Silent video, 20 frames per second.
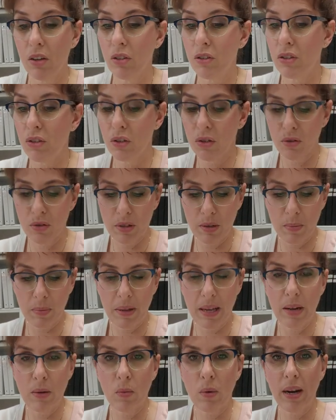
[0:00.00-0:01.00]
Just use the
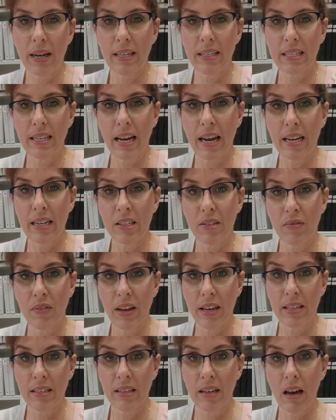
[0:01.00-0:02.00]
plain white side as
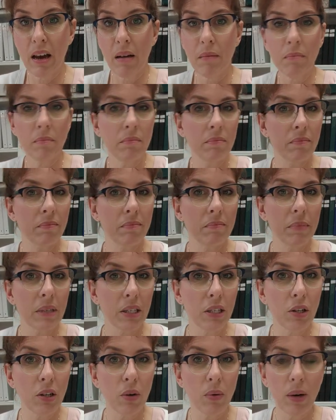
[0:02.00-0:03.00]
face up. But
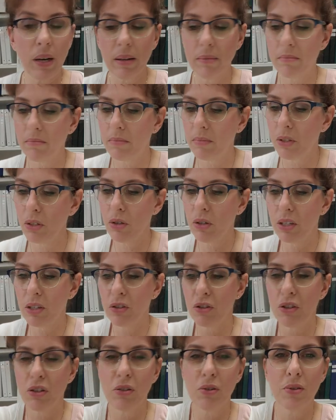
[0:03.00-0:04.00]
you know what? You can
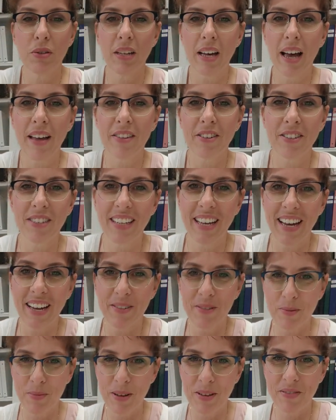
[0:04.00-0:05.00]
choose either
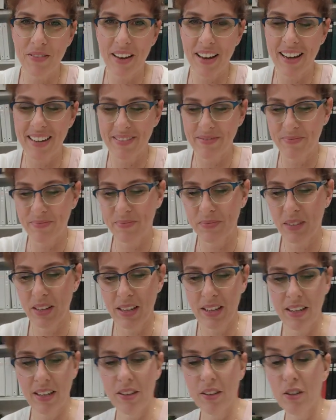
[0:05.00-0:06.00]
side will be fine.
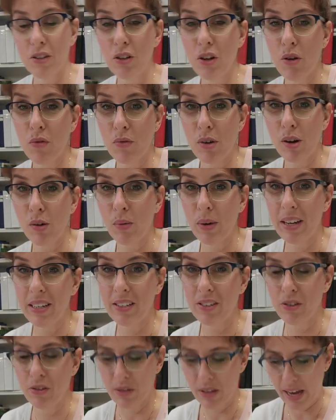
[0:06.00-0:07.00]
There's no wrong way
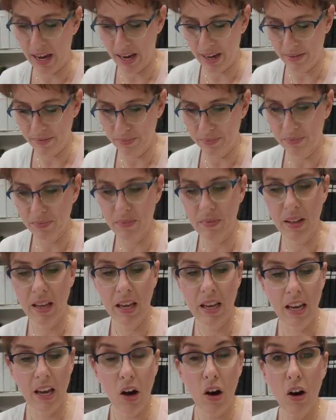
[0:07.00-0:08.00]
to do that.
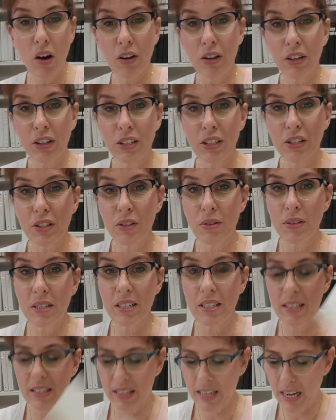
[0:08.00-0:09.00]
All you're going to do
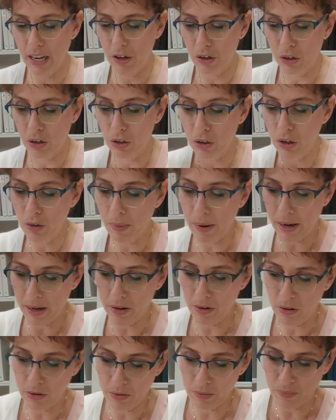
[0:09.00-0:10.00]
is take your glue
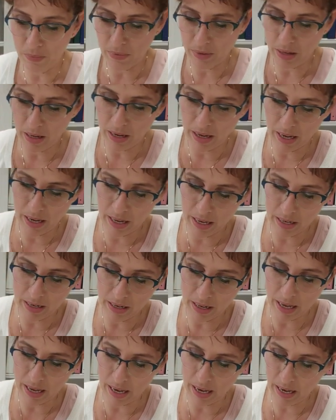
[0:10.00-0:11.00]
bottle
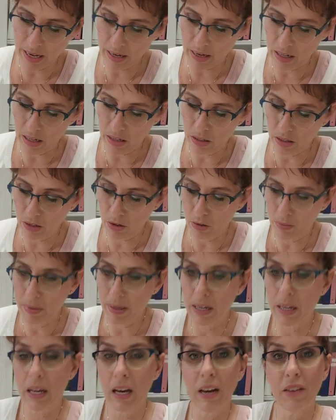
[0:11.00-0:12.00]
and add a little
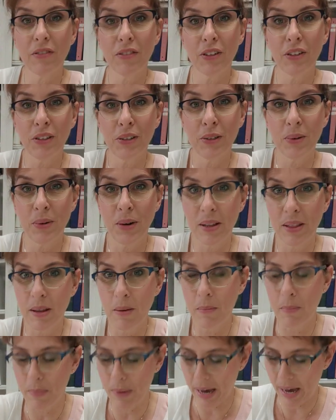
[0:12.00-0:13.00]
bit of glue on
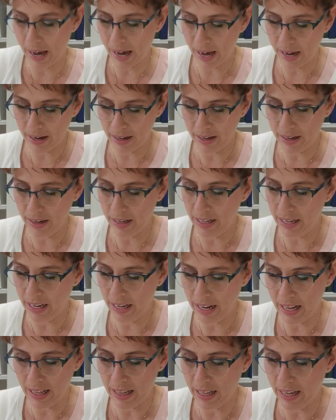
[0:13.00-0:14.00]
the back. And
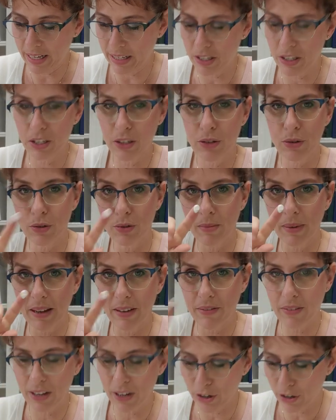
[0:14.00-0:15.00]
again, I like to use
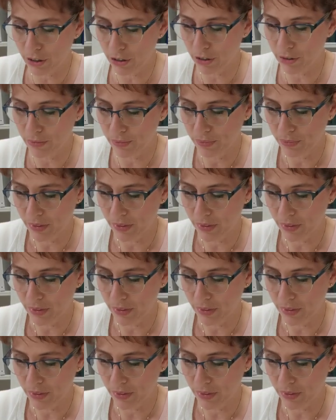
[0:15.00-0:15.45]
my finger.